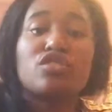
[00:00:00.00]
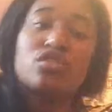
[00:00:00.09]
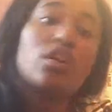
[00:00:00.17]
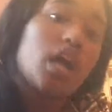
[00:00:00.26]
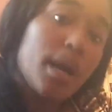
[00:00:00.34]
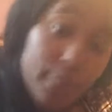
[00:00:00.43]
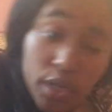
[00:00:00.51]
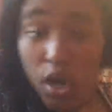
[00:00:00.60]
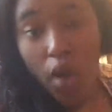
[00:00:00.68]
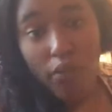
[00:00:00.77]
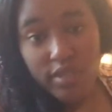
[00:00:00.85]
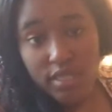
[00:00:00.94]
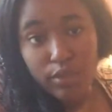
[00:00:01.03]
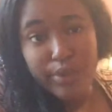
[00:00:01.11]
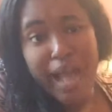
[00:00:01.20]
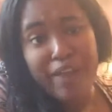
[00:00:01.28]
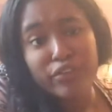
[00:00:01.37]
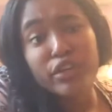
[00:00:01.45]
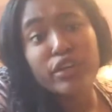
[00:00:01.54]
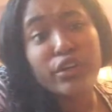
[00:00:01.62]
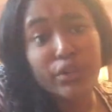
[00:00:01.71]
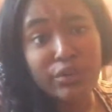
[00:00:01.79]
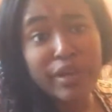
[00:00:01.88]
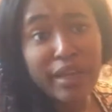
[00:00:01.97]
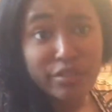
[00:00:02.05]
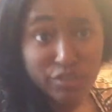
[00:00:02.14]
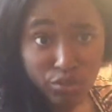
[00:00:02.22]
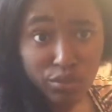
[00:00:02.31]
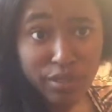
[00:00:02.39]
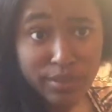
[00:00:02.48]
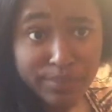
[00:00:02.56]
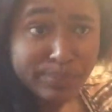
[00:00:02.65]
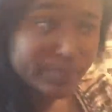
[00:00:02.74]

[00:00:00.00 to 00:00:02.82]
So I'm gonna call this little African girl hair story.